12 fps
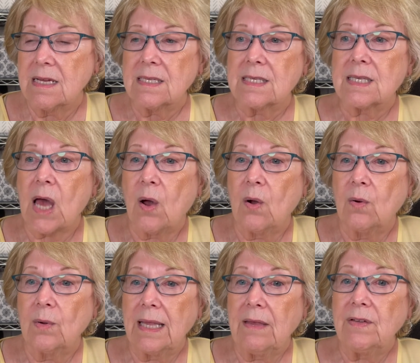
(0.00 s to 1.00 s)

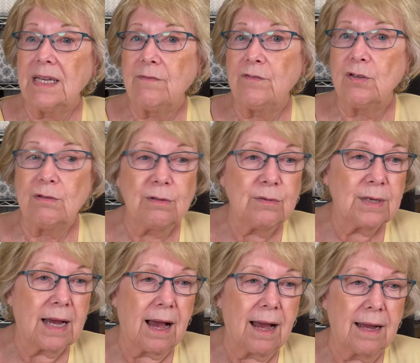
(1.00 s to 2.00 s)
So even if you
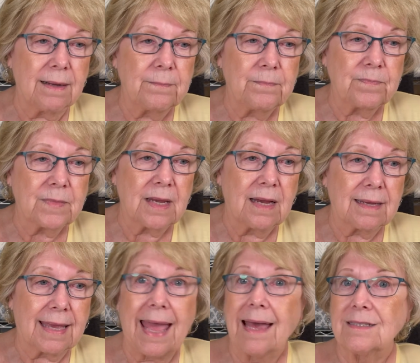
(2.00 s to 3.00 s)

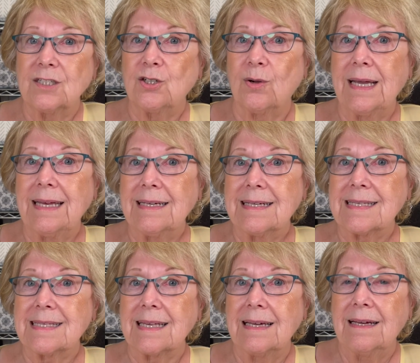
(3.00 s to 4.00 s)
can't join
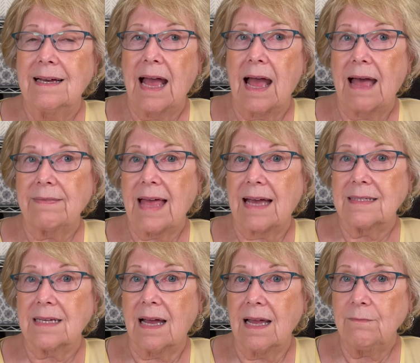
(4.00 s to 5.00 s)
us at that
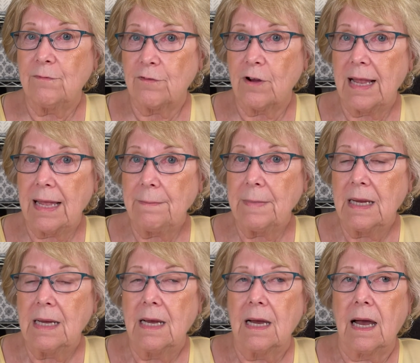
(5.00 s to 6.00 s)
time frame,
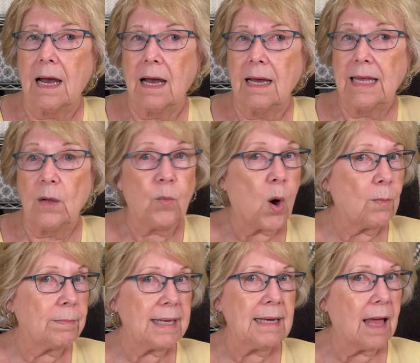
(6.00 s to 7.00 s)
it
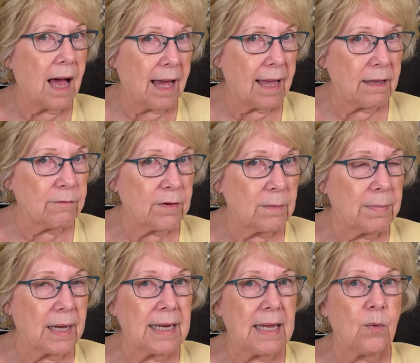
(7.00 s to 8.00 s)
won't be live,
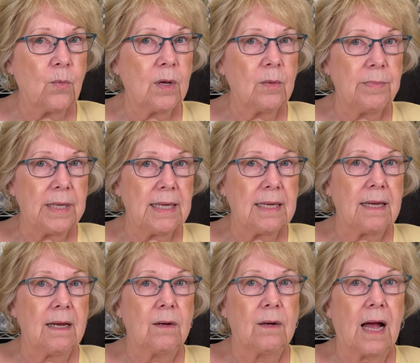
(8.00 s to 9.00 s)
but it will be
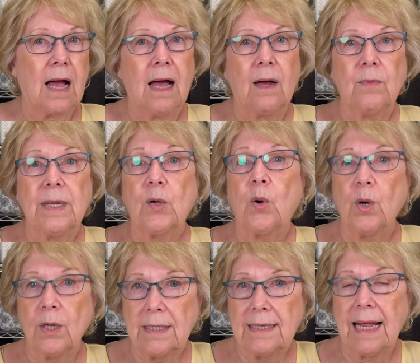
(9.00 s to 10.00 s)

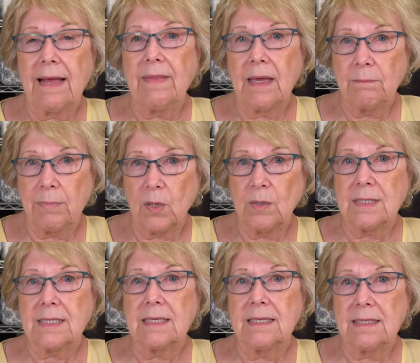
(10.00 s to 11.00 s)
recorded and then
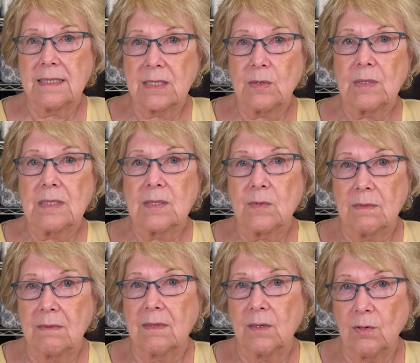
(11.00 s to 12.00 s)
posted as soon as
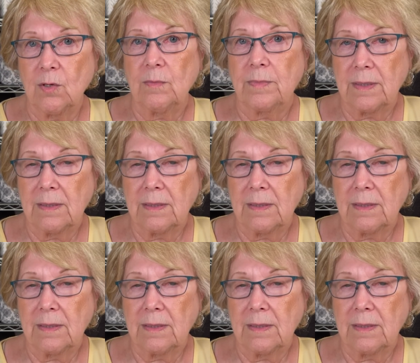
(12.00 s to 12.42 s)
the group,